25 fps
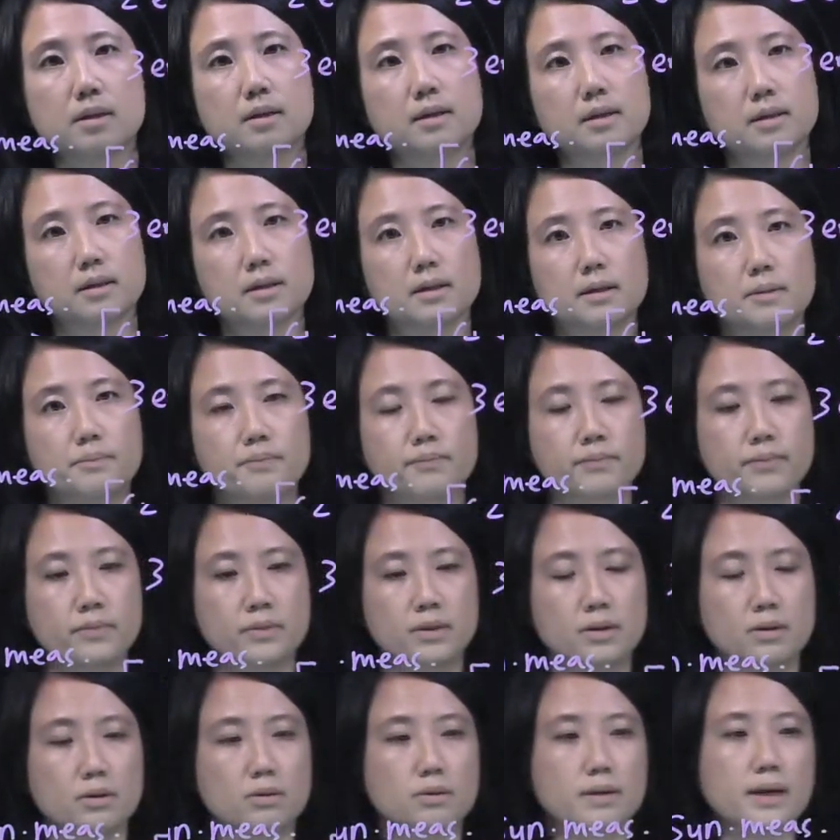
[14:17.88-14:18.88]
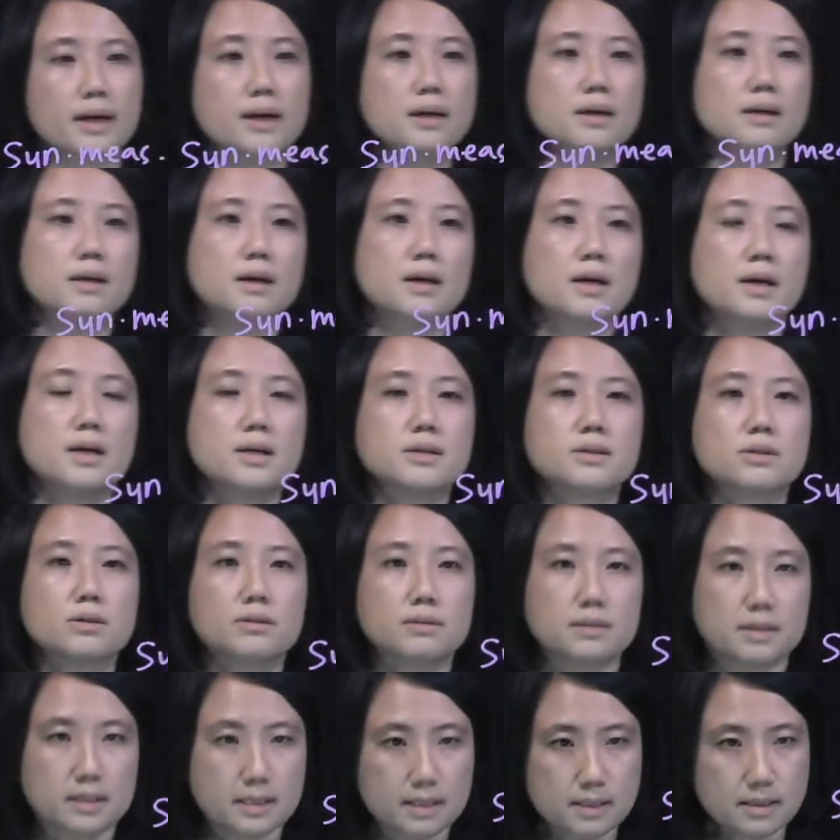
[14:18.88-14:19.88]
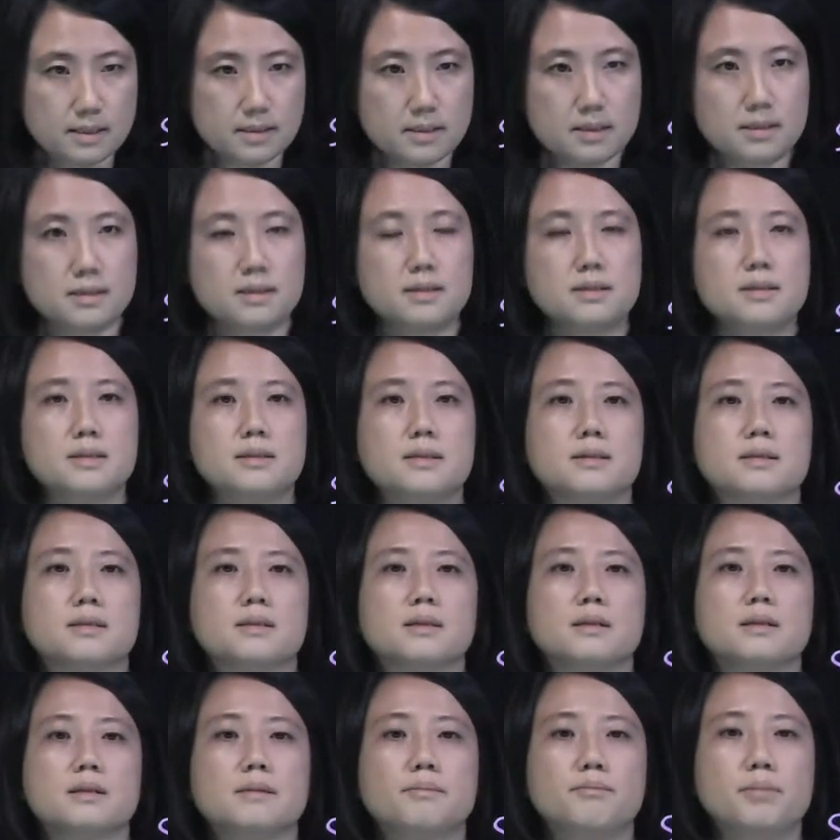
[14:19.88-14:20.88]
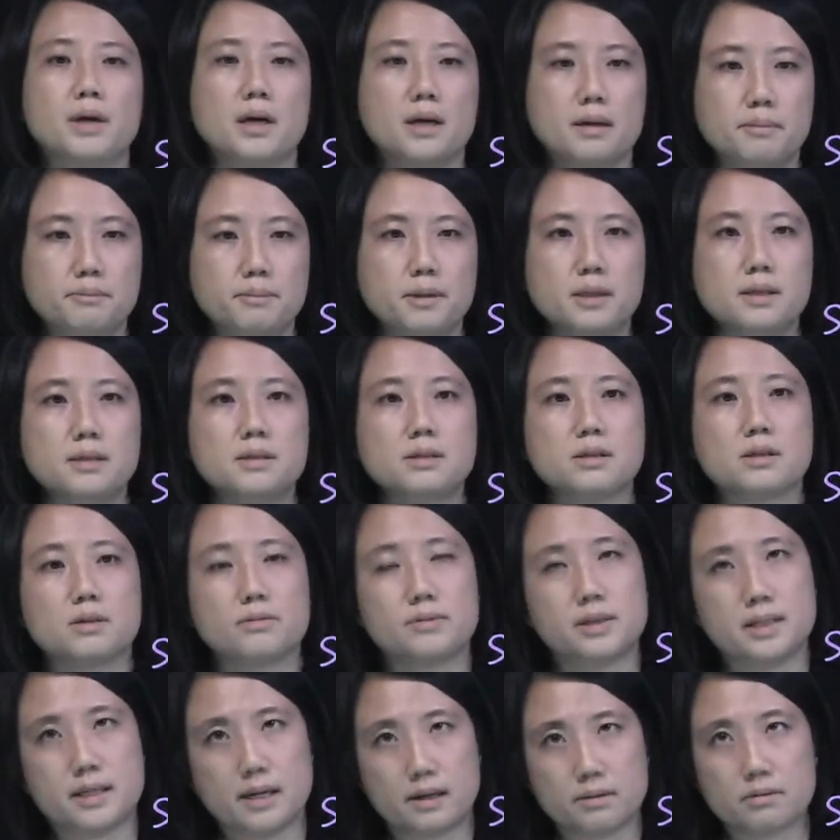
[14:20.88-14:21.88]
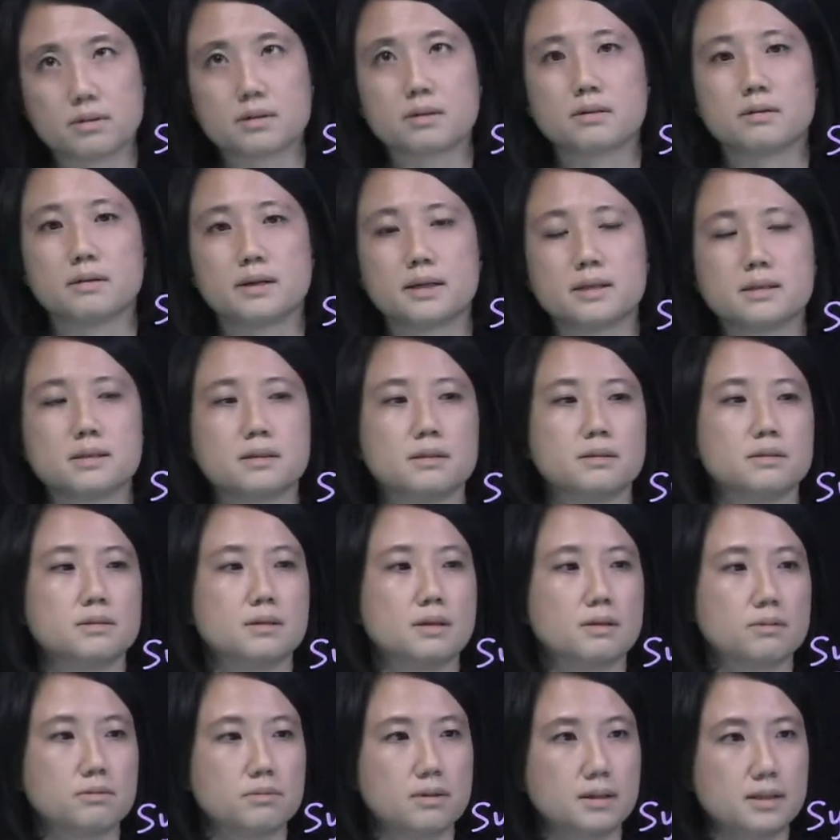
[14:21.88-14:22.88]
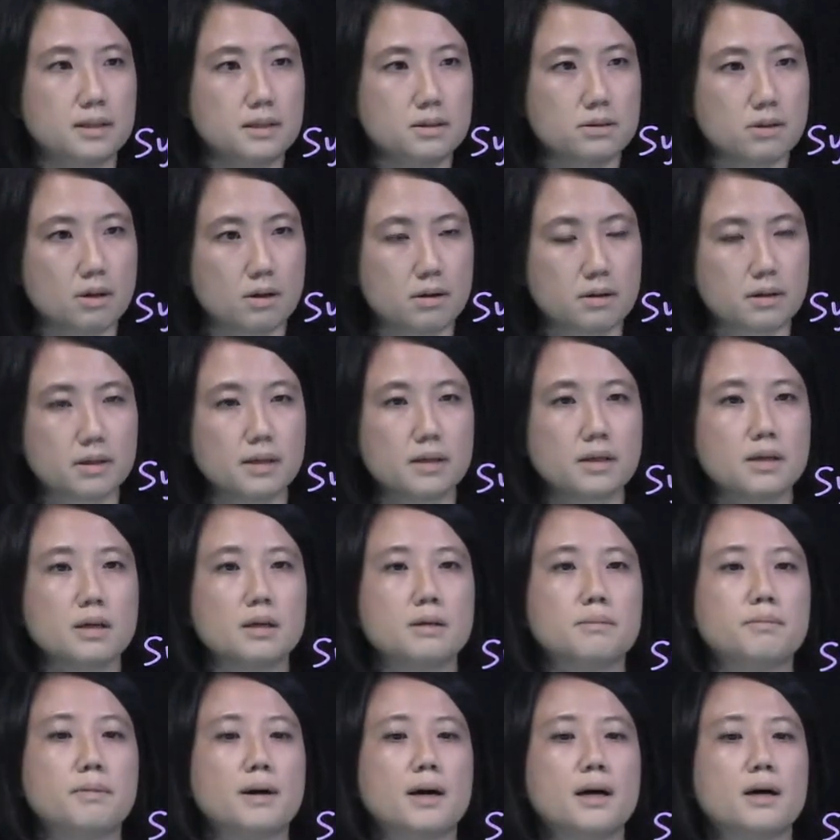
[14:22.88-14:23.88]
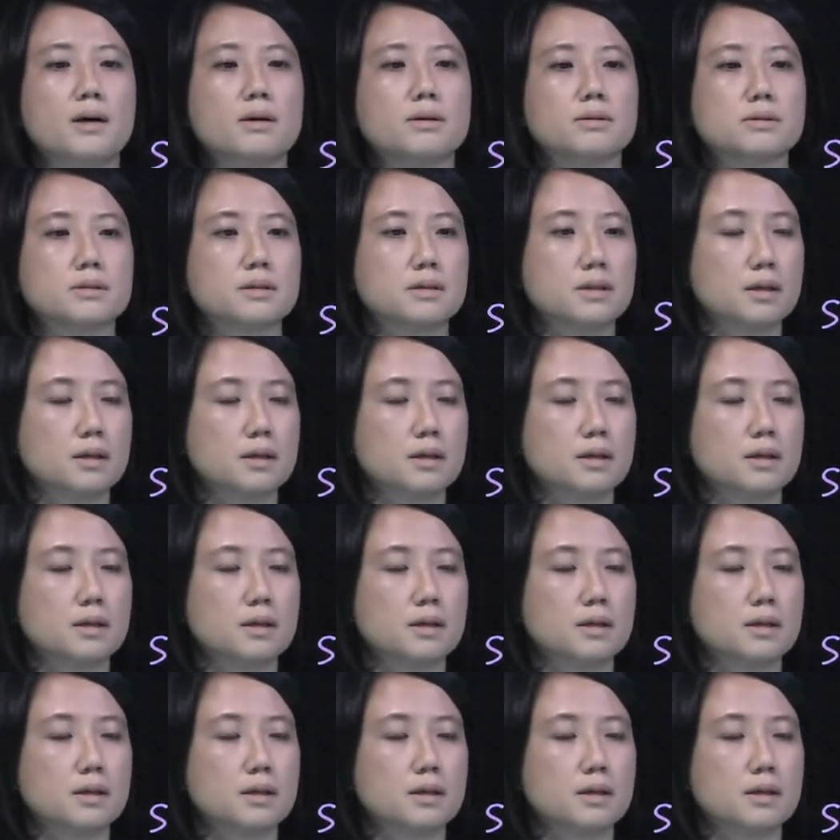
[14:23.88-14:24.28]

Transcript: Yeah, okay. So this is the purpose of the error correction. You're really talking about